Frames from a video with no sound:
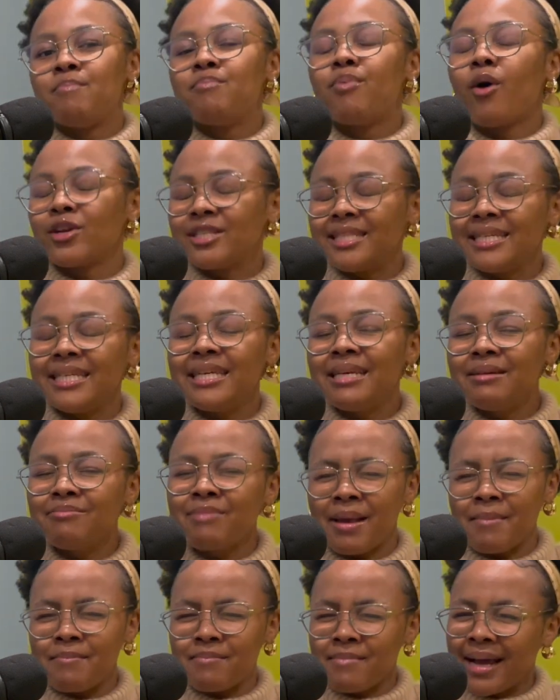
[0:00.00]
body,
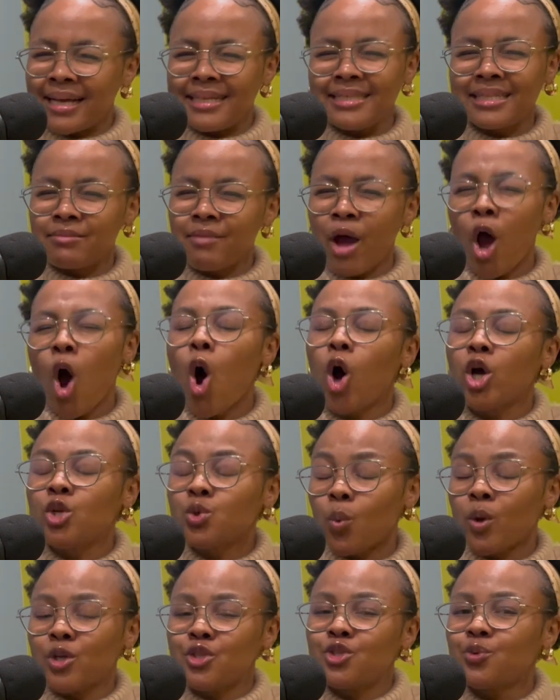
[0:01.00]
my mind, and my
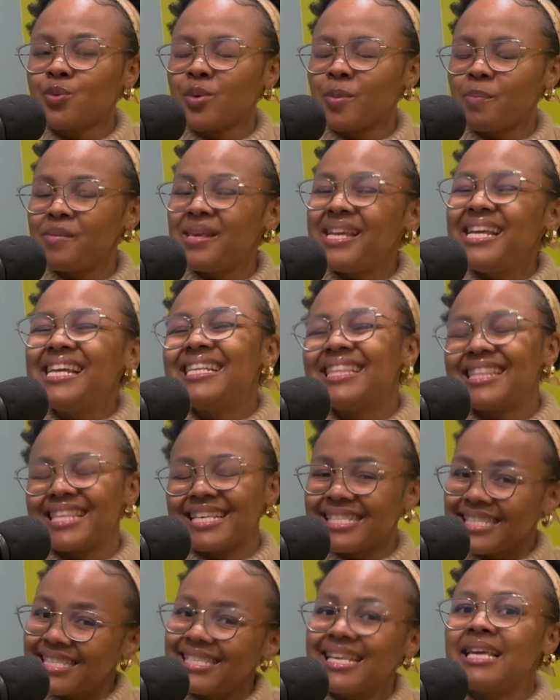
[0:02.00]
heart want to repeat the
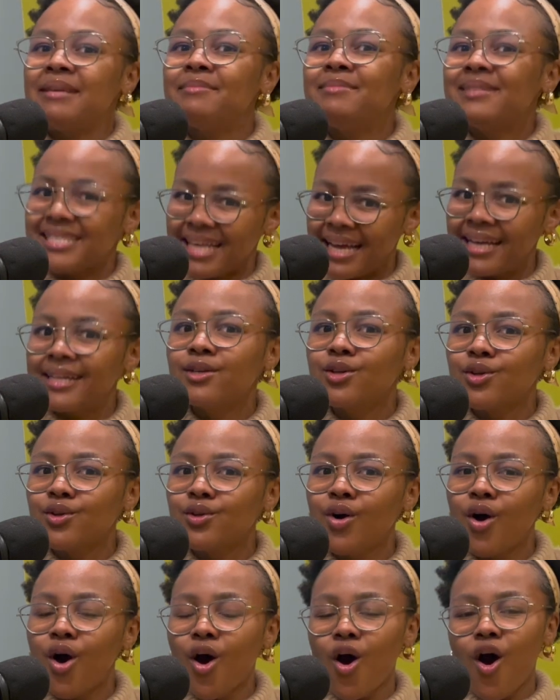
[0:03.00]
same
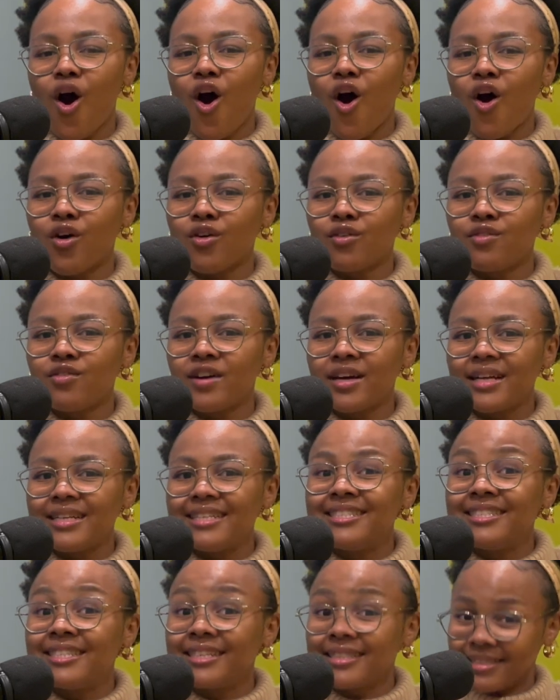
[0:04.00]
cycle of
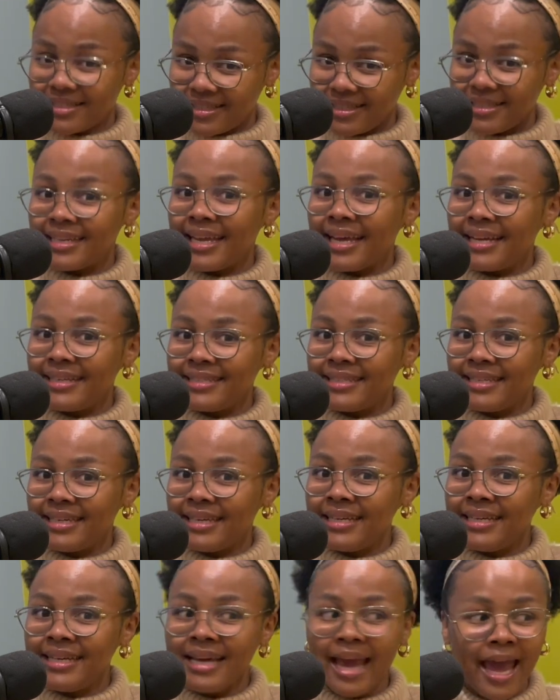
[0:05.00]

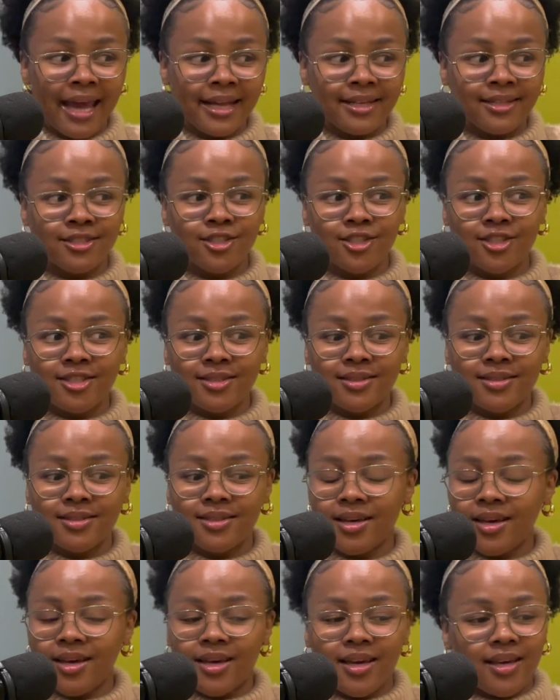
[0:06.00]
disconnecting and just
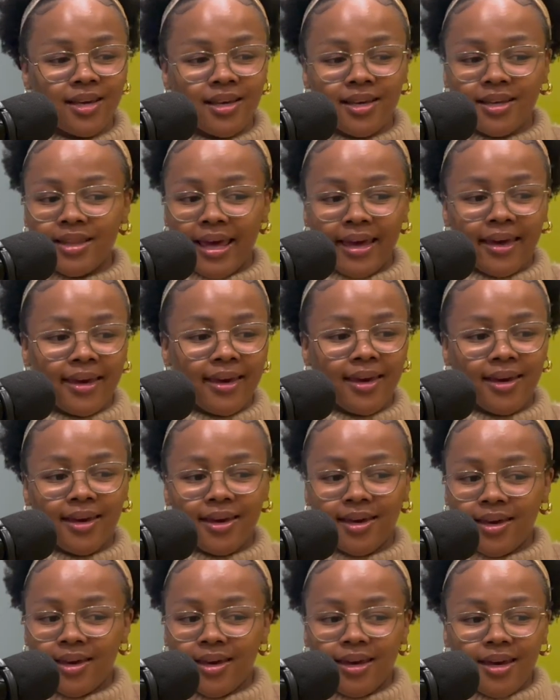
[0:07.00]
like,
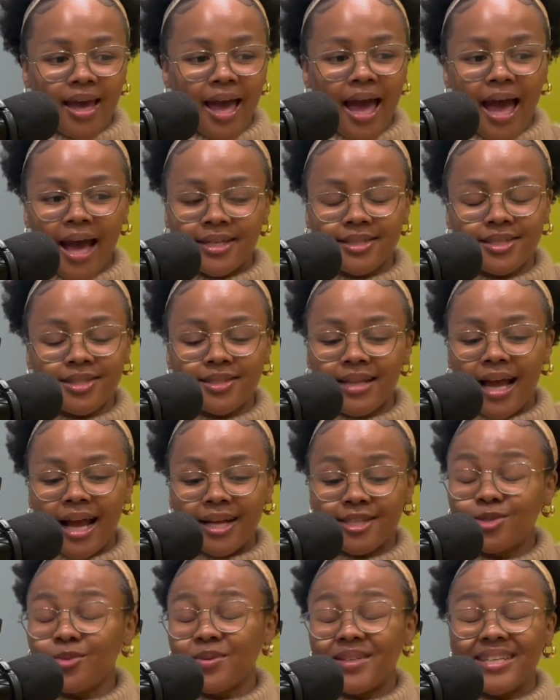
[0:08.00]
I
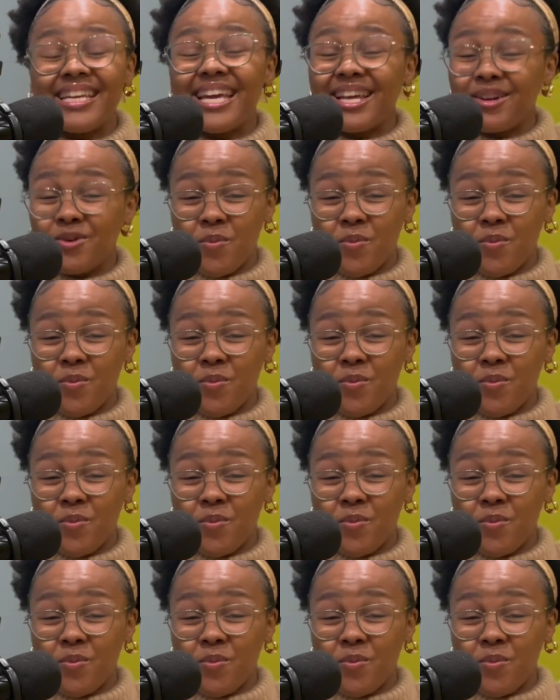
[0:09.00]
just want to get